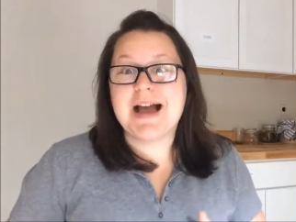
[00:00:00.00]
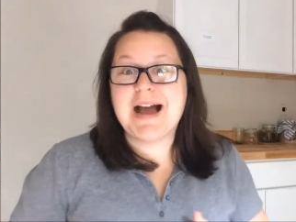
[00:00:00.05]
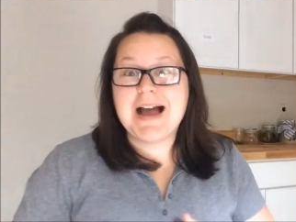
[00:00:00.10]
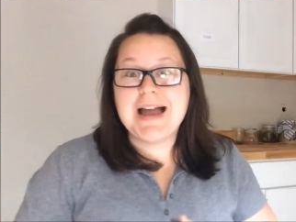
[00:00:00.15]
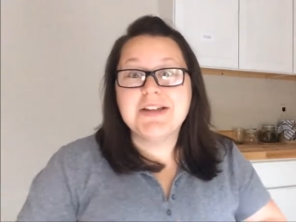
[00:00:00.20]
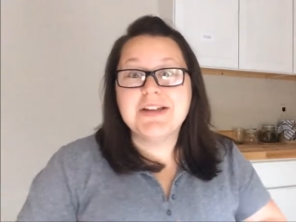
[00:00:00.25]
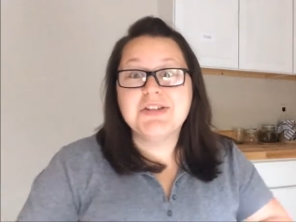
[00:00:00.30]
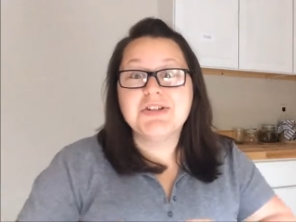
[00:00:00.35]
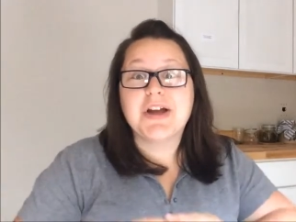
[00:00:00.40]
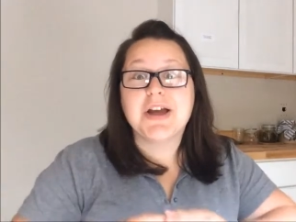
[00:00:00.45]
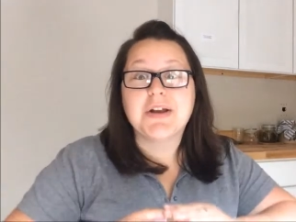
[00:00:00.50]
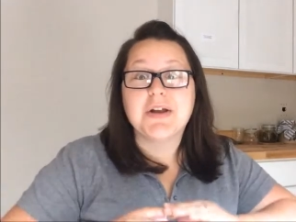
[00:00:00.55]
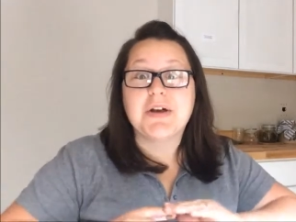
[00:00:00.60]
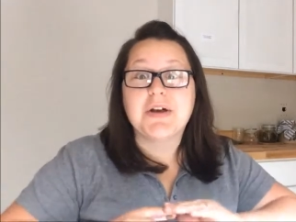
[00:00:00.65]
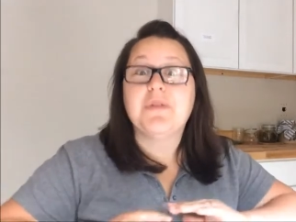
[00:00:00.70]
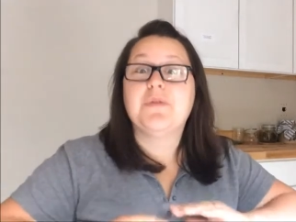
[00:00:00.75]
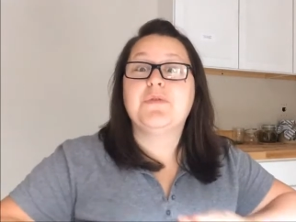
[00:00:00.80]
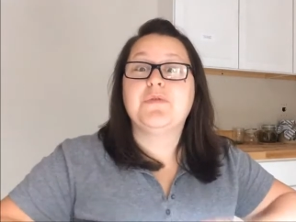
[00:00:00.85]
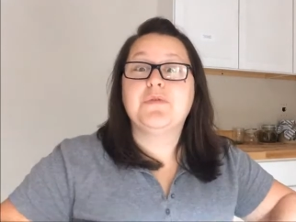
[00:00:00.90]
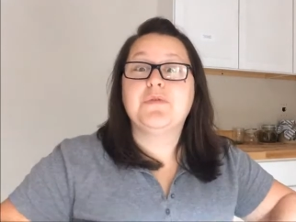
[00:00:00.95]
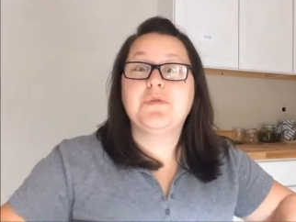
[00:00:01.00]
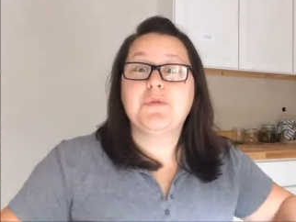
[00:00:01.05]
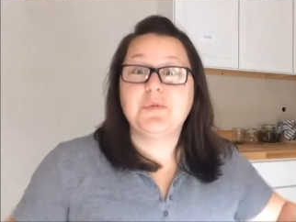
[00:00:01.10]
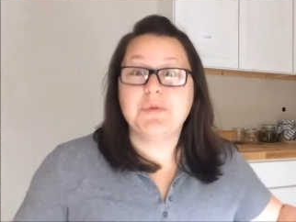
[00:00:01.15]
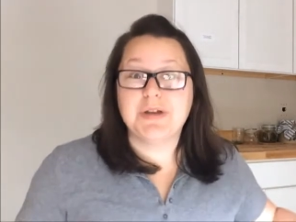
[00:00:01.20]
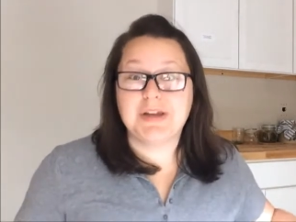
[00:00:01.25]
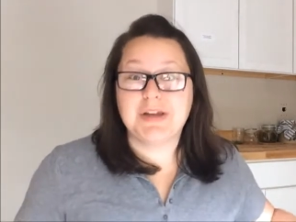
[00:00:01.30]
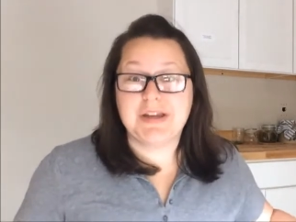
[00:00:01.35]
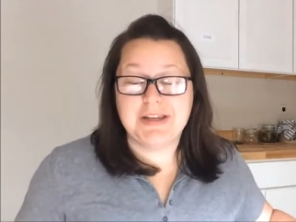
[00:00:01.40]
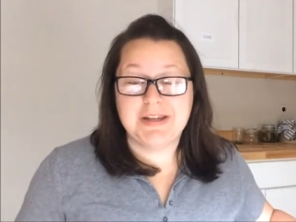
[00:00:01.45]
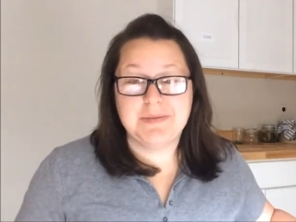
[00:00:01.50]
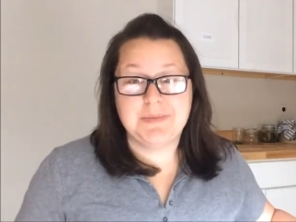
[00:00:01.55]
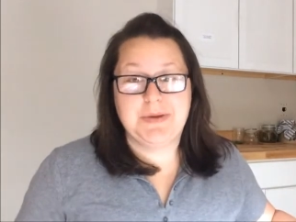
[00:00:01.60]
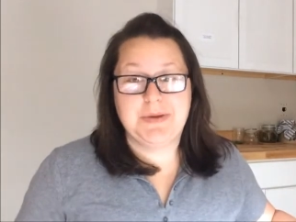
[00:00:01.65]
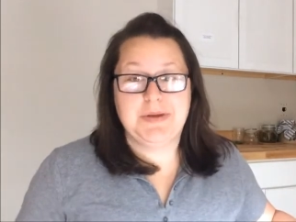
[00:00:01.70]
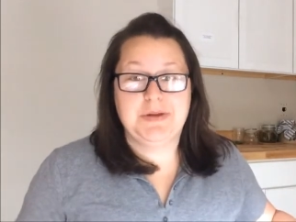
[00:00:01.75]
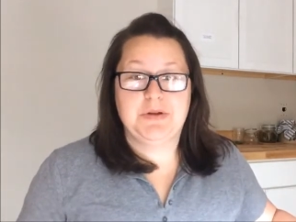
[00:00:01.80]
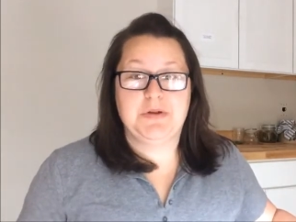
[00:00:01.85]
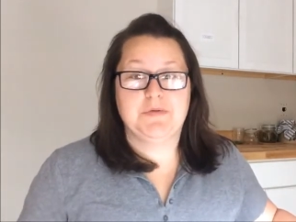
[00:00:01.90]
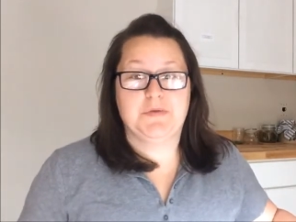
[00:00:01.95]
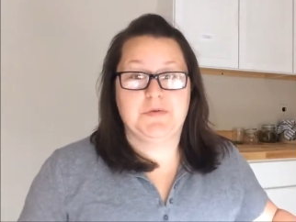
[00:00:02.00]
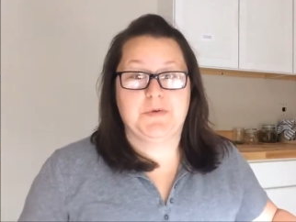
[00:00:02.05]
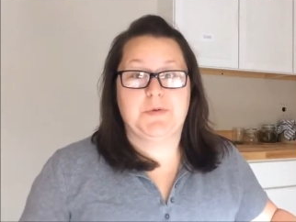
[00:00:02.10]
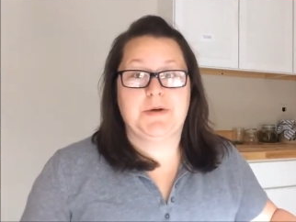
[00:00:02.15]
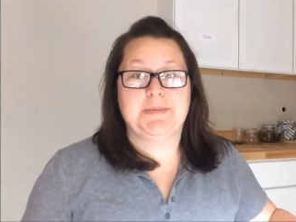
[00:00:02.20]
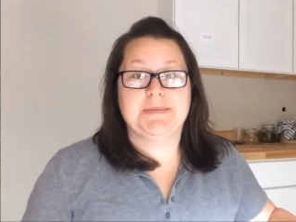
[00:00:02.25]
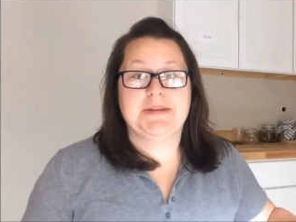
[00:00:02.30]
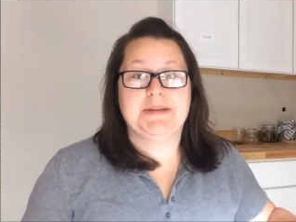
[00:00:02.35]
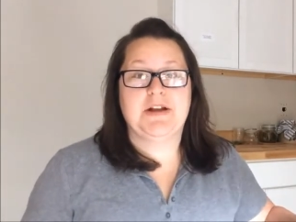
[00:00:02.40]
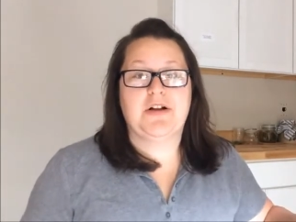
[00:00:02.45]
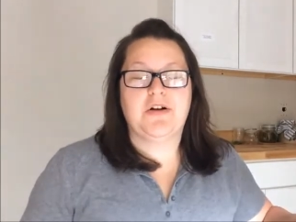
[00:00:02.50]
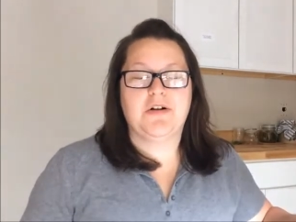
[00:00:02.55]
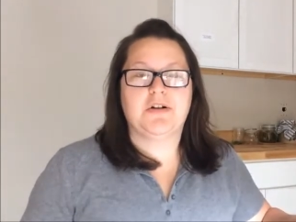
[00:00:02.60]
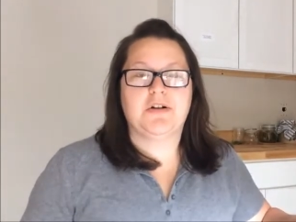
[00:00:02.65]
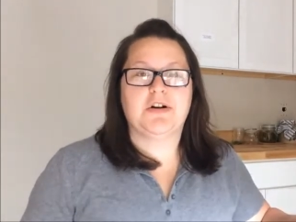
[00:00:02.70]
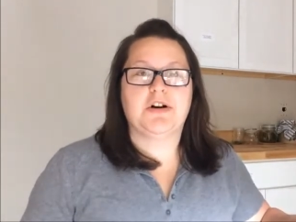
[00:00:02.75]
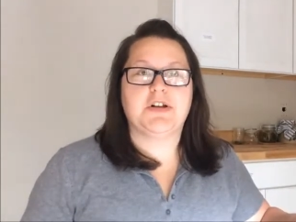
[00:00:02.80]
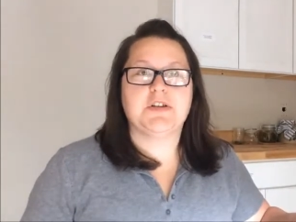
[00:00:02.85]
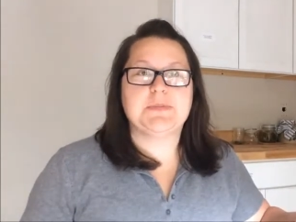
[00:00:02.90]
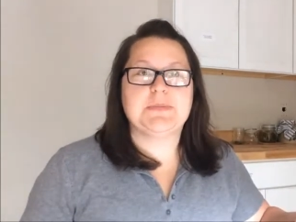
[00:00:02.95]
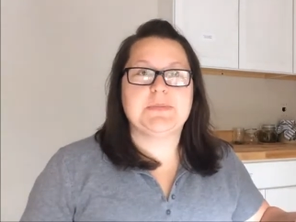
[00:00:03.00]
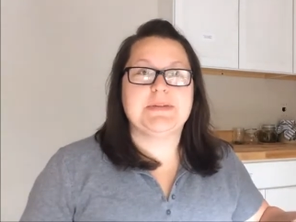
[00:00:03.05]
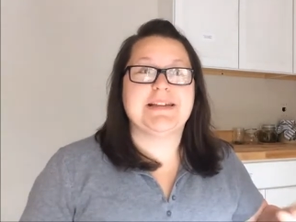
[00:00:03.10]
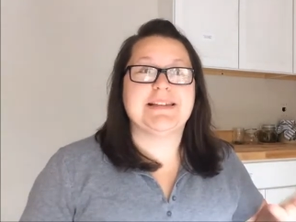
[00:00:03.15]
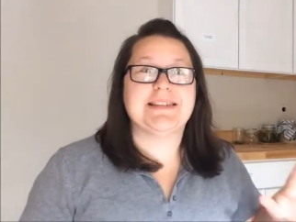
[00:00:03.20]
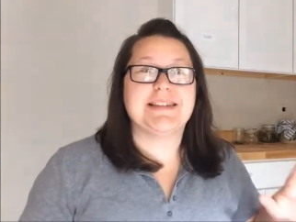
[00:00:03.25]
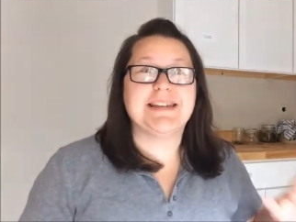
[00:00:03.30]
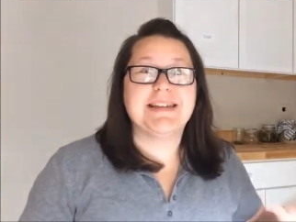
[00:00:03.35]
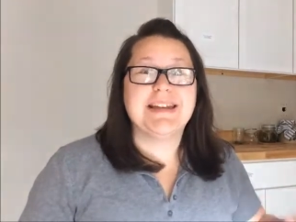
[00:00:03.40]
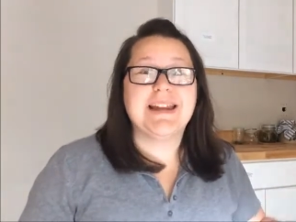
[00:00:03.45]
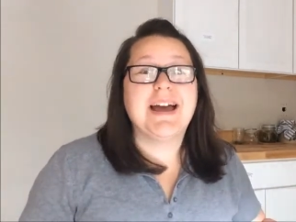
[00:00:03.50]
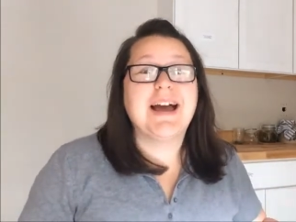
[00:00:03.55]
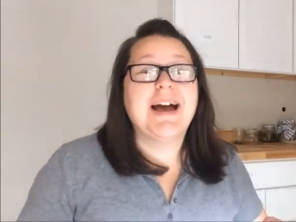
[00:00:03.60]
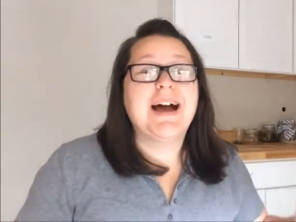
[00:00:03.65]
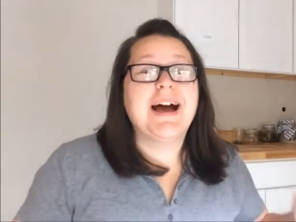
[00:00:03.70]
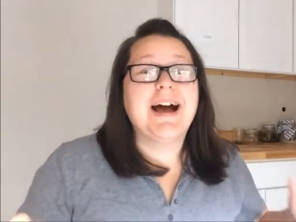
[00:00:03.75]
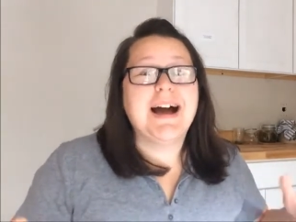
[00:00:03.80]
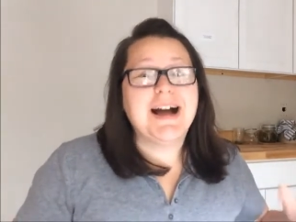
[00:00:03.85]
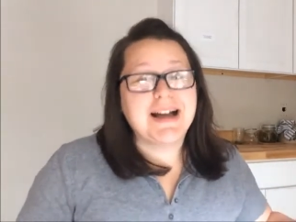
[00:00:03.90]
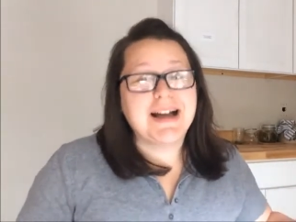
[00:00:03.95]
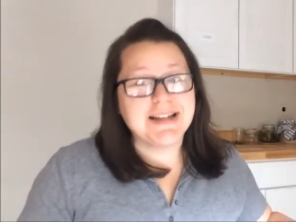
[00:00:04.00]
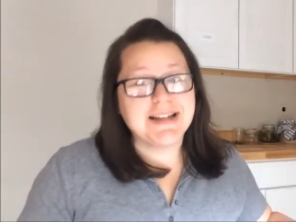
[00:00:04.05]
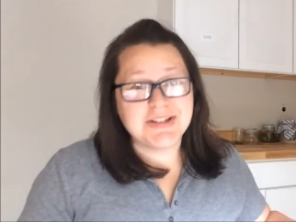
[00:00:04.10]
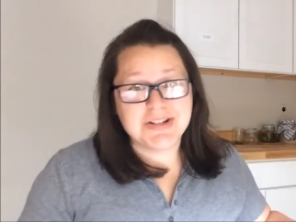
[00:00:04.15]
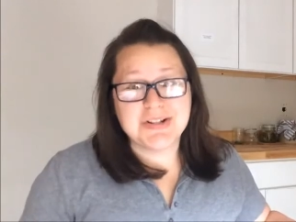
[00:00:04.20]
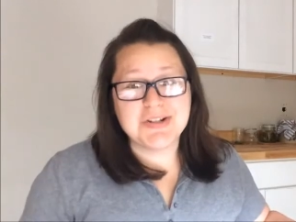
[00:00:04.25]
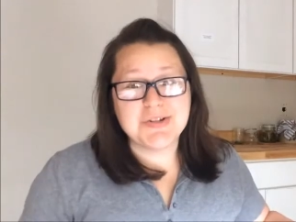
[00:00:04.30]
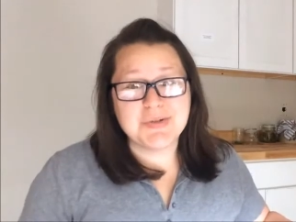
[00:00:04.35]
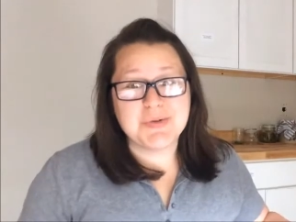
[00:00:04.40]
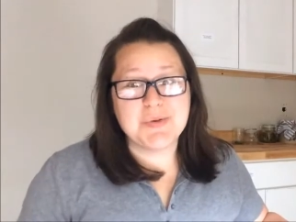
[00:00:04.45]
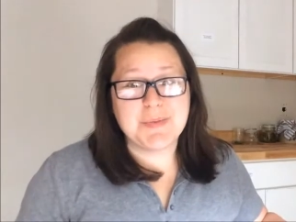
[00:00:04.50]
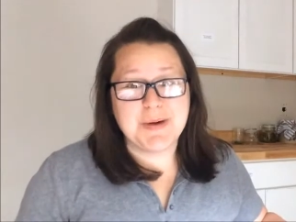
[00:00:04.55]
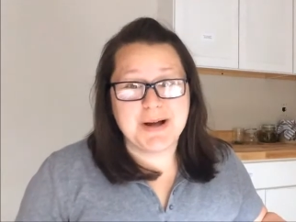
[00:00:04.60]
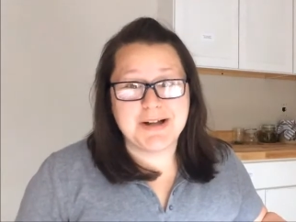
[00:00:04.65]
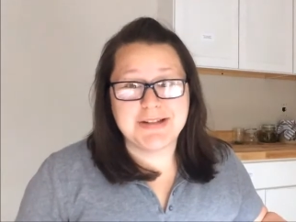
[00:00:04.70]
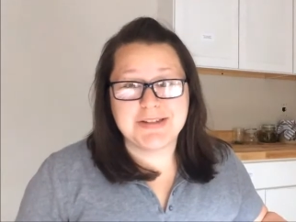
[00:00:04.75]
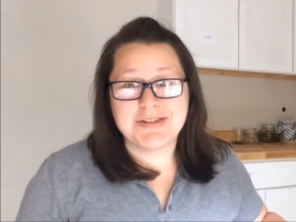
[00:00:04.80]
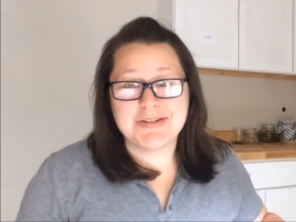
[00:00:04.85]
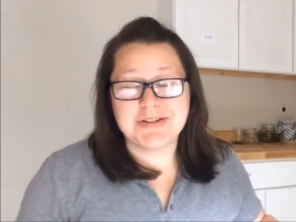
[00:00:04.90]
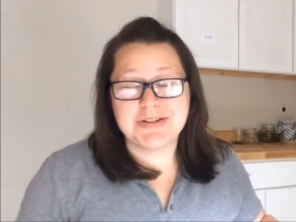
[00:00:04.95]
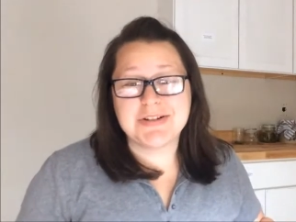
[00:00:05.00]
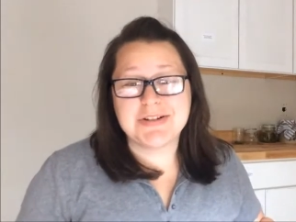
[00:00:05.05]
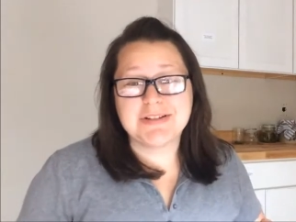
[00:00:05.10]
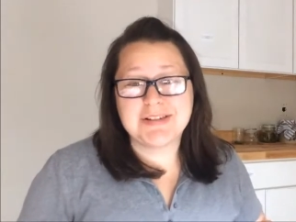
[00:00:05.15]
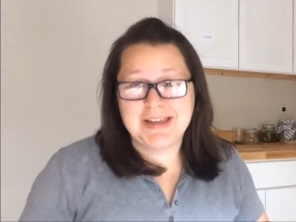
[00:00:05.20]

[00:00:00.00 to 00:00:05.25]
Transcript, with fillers: I try to avoid being overwhelmed at all costs because then I turn into a monster.